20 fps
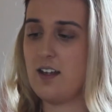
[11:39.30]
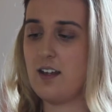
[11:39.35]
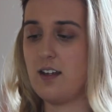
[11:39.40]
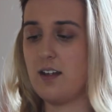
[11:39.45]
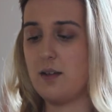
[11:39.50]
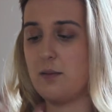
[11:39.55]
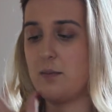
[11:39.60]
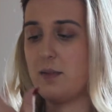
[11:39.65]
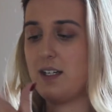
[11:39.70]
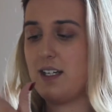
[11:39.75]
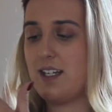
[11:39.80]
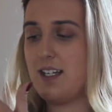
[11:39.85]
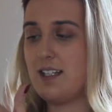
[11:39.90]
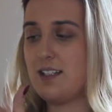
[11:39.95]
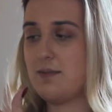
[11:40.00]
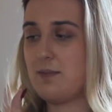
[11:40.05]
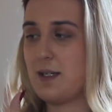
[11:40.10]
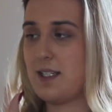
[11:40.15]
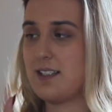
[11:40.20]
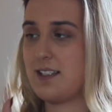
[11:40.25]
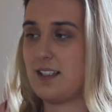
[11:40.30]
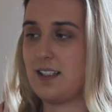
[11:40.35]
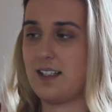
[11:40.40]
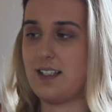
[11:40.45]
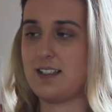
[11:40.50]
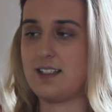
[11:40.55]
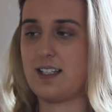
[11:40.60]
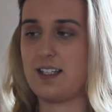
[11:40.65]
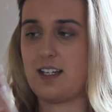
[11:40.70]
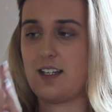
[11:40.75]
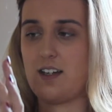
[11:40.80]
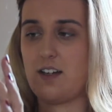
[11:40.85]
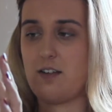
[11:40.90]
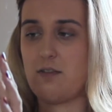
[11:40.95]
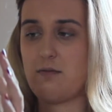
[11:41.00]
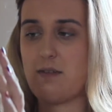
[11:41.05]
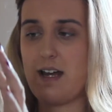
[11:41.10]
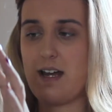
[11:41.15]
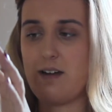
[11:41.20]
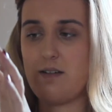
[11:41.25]
And it is basically, it's like a
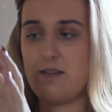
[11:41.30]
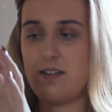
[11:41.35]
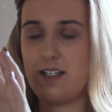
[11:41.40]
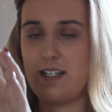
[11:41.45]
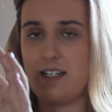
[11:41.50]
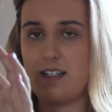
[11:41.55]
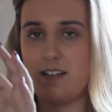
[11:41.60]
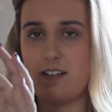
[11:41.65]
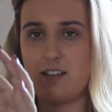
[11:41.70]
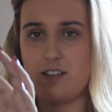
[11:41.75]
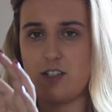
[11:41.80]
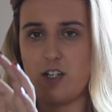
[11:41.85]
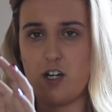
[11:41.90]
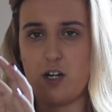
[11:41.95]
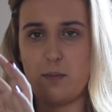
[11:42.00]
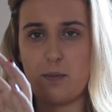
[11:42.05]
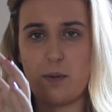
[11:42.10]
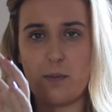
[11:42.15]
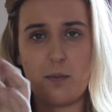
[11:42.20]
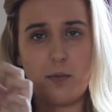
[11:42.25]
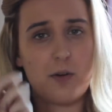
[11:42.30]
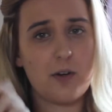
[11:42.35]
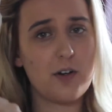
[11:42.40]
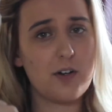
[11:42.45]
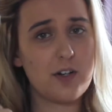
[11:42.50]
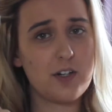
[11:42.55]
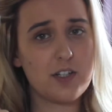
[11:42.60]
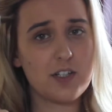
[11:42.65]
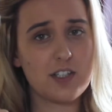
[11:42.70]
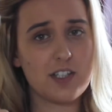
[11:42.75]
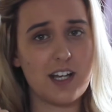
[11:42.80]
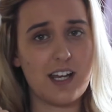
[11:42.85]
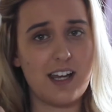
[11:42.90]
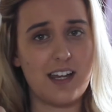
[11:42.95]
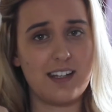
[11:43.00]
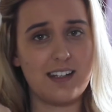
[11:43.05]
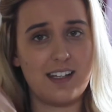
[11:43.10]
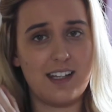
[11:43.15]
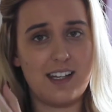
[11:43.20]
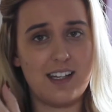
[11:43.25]
rounded top brush,
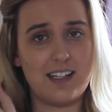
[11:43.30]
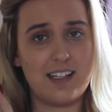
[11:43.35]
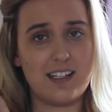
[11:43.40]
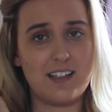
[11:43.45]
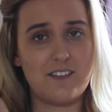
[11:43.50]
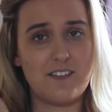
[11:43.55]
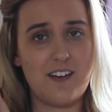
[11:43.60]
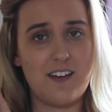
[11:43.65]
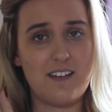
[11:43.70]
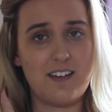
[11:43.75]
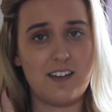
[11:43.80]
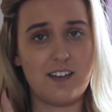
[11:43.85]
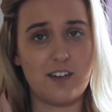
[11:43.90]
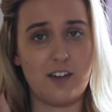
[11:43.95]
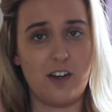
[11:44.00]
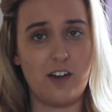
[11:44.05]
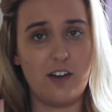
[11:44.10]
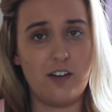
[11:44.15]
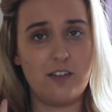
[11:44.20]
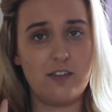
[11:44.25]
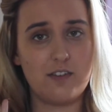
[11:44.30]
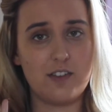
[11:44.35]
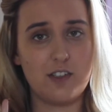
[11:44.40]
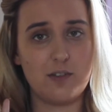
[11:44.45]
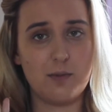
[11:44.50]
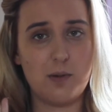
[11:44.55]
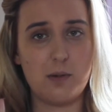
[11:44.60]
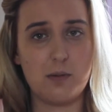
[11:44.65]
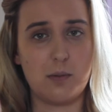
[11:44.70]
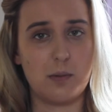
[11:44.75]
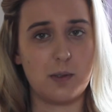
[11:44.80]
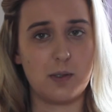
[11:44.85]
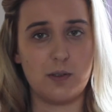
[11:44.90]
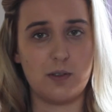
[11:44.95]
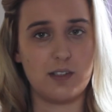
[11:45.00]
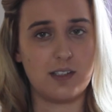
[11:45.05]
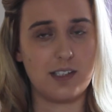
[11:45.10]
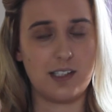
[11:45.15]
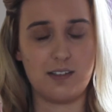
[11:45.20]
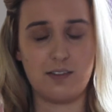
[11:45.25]
and then it's very soft. You've probably
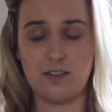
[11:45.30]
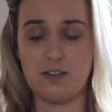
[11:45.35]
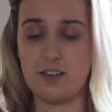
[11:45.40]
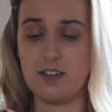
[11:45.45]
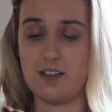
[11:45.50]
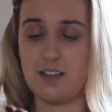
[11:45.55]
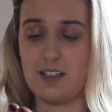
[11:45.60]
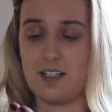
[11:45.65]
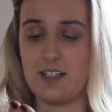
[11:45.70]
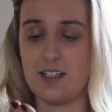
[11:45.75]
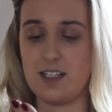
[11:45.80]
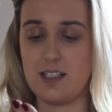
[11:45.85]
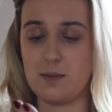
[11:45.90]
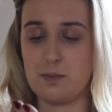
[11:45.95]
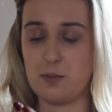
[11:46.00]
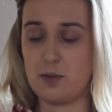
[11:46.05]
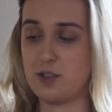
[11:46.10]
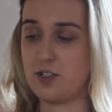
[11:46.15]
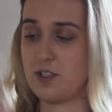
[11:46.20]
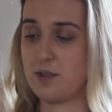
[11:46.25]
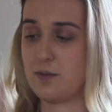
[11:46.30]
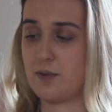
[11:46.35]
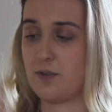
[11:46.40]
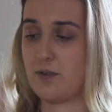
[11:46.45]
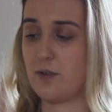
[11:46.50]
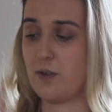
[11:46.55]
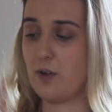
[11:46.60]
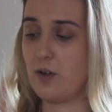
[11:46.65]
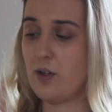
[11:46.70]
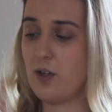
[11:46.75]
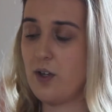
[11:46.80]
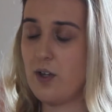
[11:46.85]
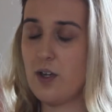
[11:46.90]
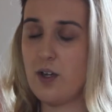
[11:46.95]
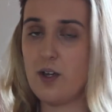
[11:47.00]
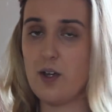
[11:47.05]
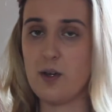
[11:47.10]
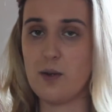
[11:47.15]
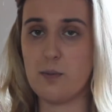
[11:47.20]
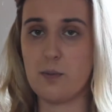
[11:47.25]
all seen the Real Techniques brushes before.
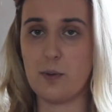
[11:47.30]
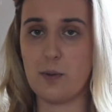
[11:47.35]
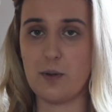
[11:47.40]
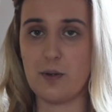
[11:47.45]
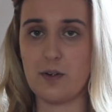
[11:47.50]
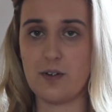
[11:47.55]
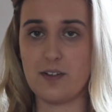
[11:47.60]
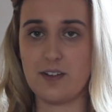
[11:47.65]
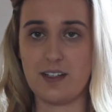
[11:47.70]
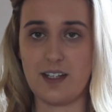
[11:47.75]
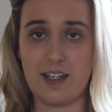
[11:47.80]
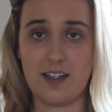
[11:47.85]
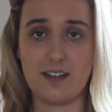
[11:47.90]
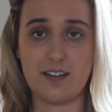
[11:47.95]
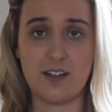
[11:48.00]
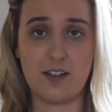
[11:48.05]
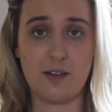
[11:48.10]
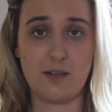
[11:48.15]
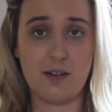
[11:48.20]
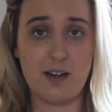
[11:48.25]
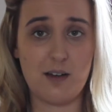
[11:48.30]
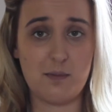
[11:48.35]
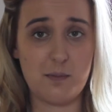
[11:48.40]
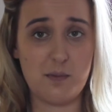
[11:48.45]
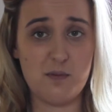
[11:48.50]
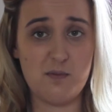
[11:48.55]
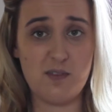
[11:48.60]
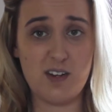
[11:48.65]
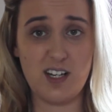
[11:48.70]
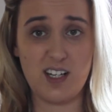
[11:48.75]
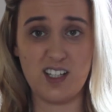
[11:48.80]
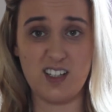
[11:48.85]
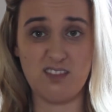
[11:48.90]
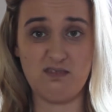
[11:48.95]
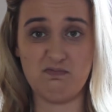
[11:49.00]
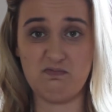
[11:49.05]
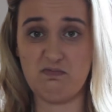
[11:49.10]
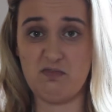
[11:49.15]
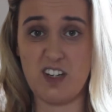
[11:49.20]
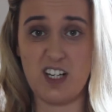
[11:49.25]
But yeah, so I've been really,
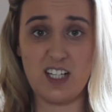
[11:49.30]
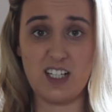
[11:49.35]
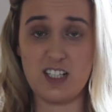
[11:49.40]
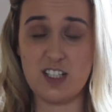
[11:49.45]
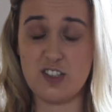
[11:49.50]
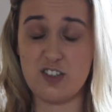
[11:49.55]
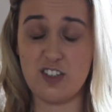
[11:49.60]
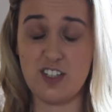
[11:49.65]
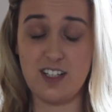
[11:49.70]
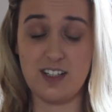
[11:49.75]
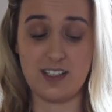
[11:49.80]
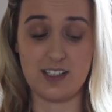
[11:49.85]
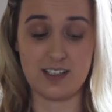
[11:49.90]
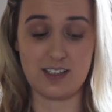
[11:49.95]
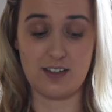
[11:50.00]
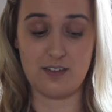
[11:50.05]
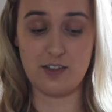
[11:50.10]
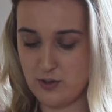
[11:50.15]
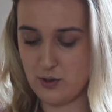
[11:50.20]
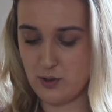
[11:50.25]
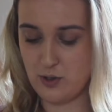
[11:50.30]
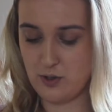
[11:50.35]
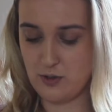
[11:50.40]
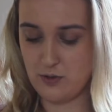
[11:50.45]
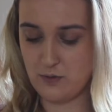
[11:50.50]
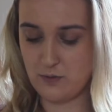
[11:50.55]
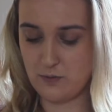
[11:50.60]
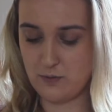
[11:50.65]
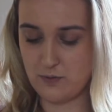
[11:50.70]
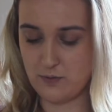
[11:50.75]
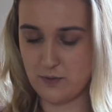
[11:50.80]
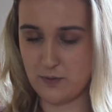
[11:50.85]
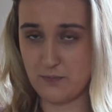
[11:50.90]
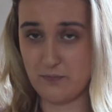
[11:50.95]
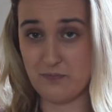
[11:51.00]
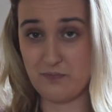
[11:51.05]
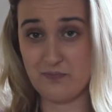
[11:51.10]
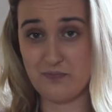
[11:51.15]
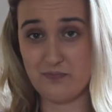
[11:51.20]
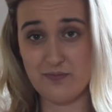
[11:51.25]
really enjoying this. I sort of,
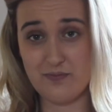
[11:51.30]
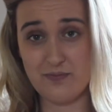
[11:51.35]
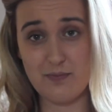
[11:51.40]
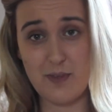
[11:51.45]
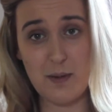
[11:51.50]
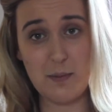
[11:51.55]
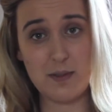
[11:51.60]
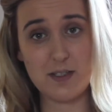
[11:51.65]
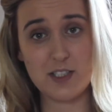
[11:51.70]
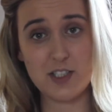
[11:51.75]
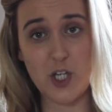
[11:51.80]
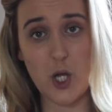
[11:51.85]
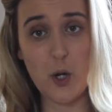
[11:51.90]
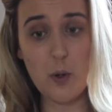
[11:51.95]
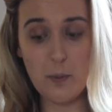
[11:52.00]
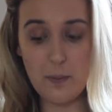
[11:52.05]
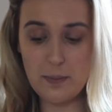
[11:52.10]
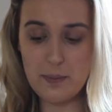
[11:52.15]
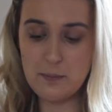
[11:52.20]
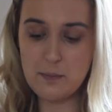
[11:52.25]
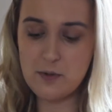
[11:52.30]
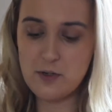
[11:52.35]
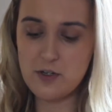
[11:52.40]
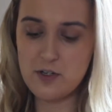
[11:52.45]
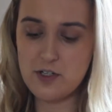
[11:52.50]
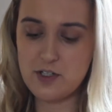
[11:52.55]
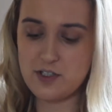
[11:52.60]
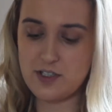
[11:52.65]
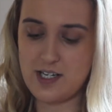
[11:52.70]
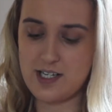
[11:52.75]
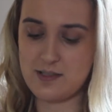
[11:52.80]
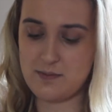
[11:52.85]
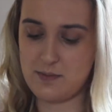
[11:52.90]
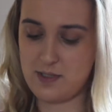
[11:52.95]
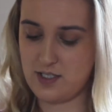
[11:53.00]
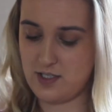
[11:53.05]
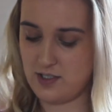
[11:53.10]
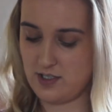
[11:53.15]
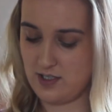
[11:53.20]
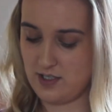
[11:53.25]
maybe to go with the brush, as
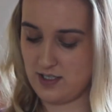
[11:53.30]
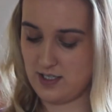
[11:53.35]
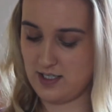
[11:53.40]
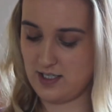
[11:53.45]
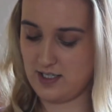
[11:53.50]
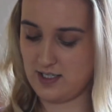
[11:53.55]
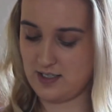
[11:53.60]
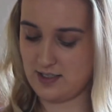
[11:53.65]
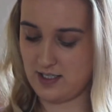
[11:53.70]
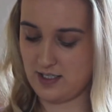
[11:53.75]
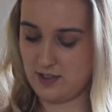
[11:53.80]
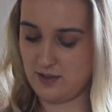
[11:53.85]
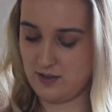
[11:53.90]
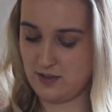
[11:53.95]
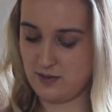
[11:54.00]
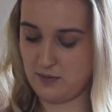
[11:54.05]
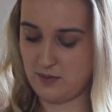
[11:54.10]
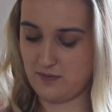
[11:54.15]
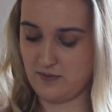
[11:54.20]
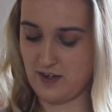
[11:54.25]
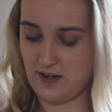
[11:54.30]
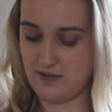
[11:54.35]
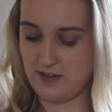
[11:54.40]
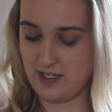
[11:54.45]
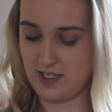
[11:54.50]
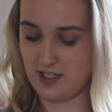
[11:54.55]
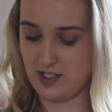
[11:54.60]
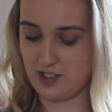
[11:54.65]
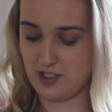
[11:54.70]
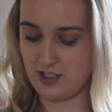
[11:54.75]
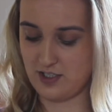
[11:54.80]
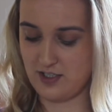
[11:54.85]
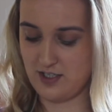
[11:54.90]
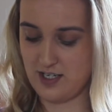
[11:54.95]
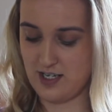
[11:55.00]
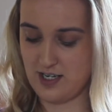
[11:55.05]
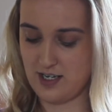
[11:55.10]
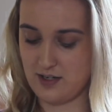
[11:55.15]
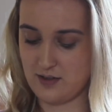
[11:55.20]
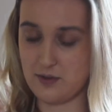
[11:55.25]
mentioned, is I use it with foundation,
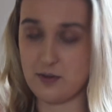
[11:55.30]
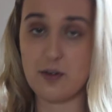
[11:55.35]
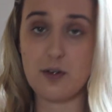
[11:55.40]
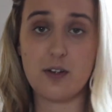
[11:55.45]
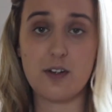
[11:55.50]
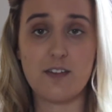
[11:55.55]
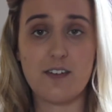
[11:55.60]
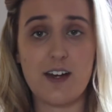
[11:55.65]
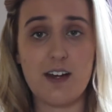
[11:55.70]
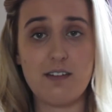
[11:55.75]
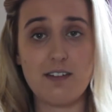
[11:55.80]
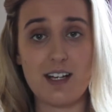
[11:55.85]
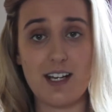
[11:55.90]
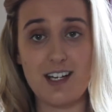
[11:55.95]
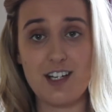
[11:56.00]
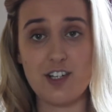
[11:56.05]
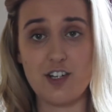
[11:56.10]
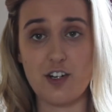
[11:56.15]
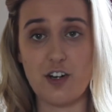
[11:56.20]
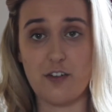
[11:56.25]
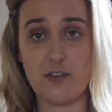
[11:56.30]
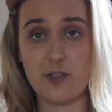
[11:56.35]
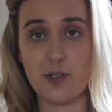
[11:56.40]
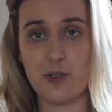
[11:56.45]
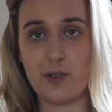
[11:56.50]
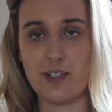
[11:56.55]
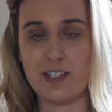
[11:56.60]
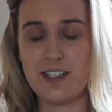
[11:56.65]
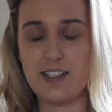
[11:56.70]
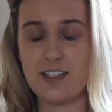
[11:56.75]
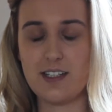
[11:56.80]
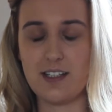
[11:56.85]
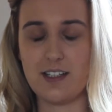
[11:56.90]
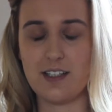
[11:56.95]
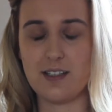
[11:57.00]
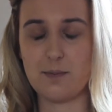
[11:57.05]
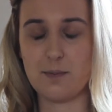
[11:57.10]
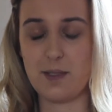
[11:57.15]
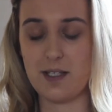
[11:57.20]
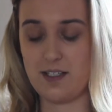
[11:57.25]
and the foundation of choice that
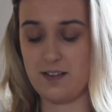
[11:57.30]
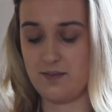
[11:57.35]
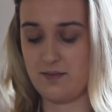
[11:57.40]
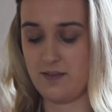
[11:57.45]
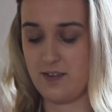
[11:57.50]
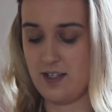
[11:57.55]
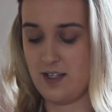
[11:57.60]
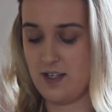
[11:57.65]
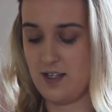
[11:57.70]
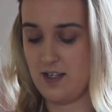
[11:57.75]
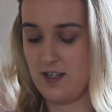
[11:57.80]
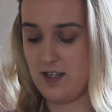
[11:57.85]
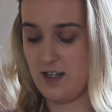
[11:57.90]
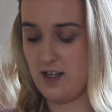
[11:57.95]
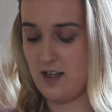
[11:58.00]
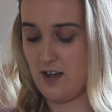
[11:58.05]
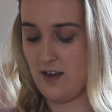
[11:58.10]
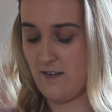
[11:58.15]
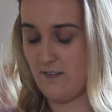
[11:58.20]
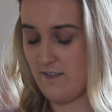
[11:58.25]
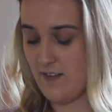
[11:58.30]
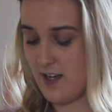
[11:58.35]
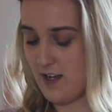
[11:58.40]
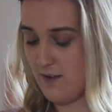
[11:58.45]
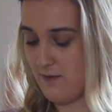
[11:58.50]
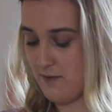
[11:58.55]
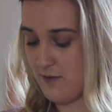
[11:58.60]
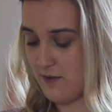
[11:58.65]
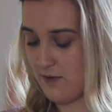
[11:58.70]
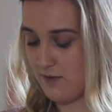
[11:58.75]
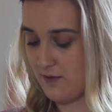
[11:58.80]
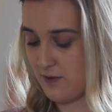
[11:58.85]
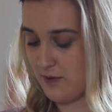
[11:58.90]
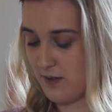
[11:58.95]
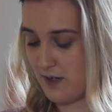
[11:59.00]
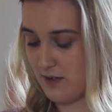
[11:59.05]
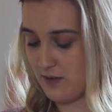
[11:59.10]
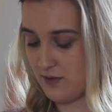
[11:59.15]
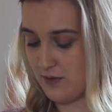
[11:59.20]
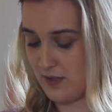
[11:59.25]
has been a favourite
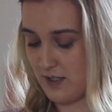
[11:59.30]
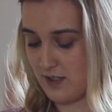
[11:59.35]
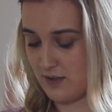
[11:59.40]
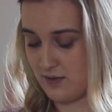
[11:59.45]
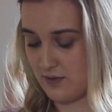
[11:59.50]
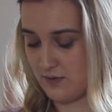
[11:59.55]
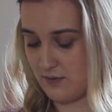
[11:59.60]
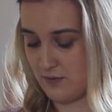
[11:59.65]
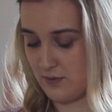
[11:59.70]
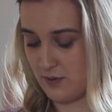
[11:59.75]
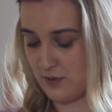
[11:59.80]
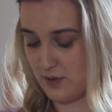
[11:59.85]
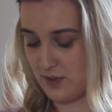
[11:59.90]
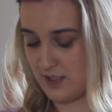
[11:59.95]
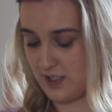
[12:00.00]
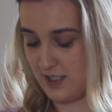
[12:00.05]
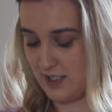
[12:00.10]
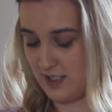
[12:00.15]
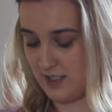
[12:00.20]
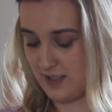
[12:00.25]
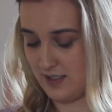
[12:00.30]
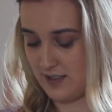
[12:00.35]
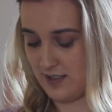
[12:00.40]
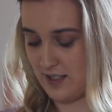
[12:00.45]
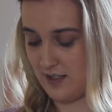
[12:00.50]
throughout 2014 is